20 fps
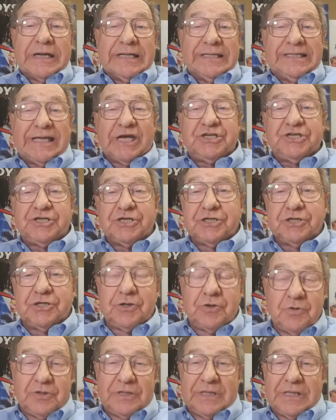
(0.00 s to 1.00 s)
addition
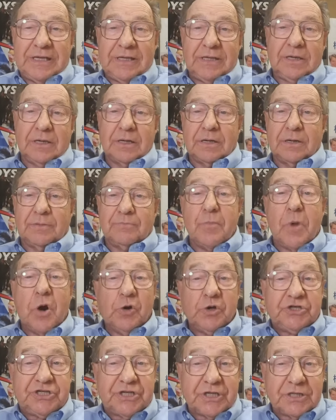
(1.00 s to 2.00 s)
to the
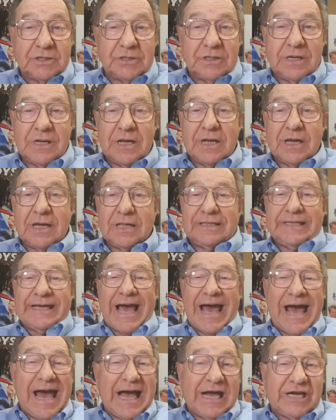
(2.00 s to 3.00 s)
motion, the
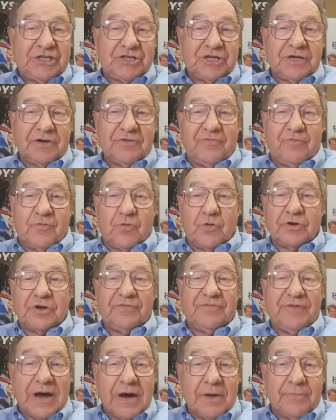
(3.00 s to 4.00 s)
action for
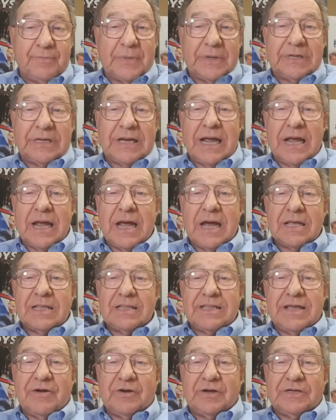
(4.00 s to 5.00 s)
development,
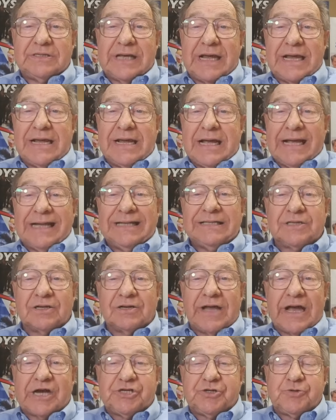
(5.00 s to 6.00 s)
there is a
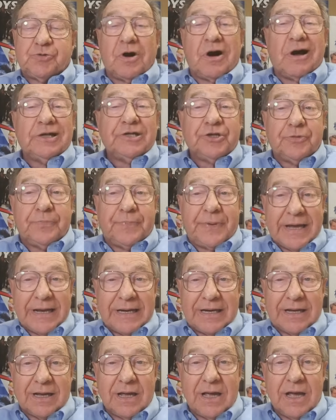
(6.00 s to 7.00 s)
intellectual
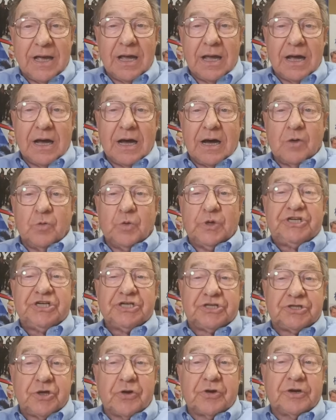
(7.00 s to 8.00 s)
underpinning which
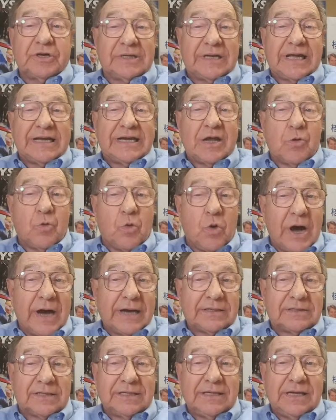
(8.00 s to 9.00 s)
is circulating
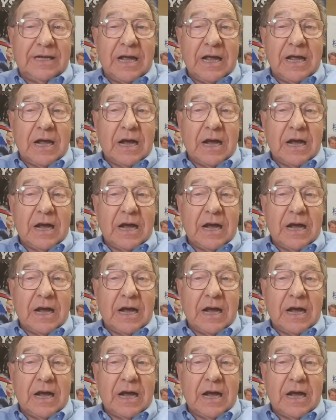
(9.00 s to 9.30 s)
widely